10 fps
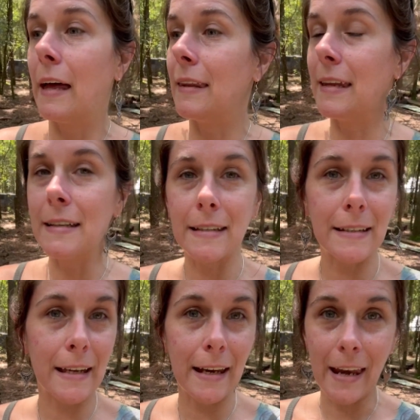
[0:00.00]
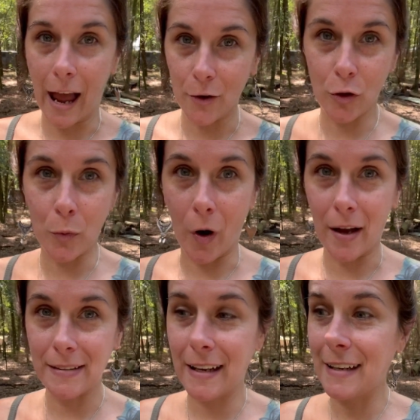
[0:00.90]
This is a natural
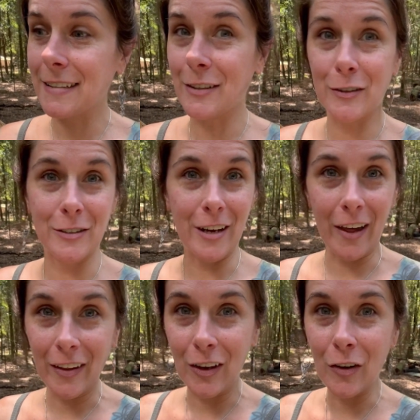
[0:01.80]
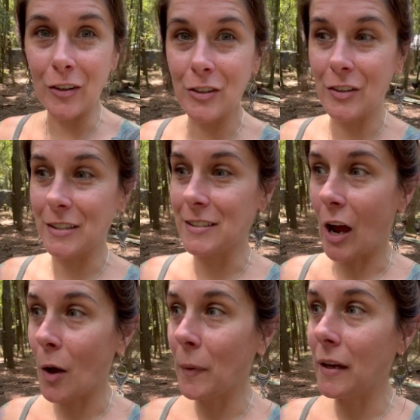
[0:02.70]
process. There's nothing you can do to
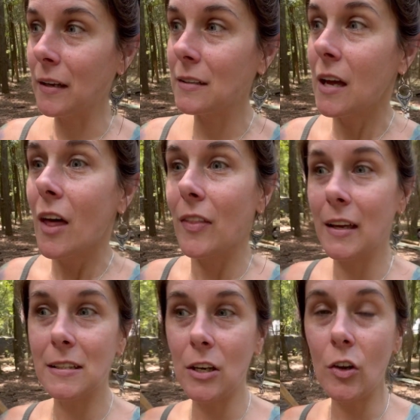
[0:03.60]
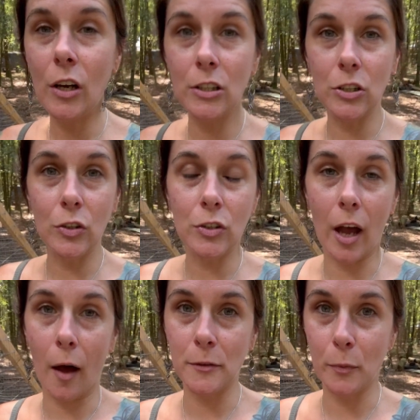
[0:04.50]
stop it. Things that you can do to
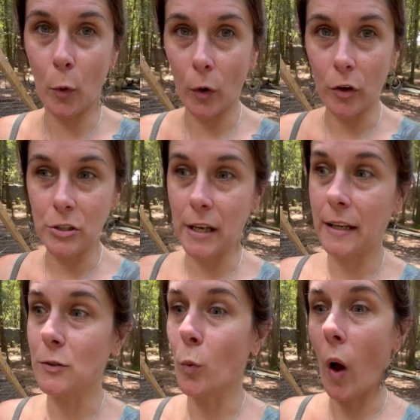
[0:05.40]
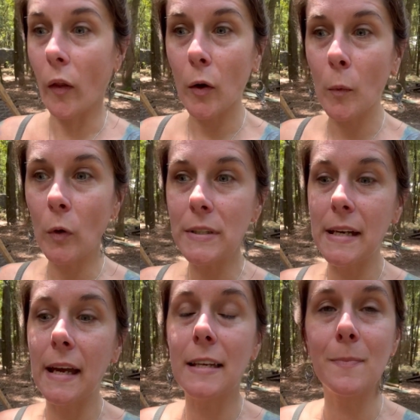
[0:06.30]
help support your chickens while they're
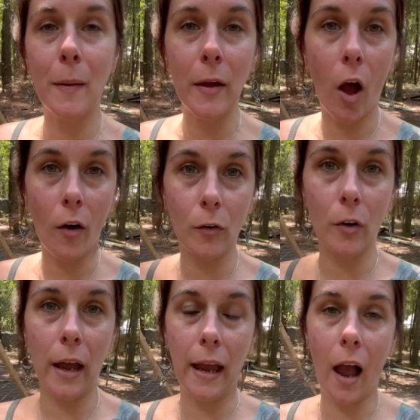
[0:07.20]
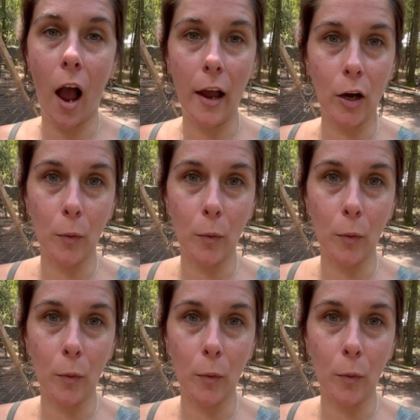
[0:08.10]
molting is maybe offer a higher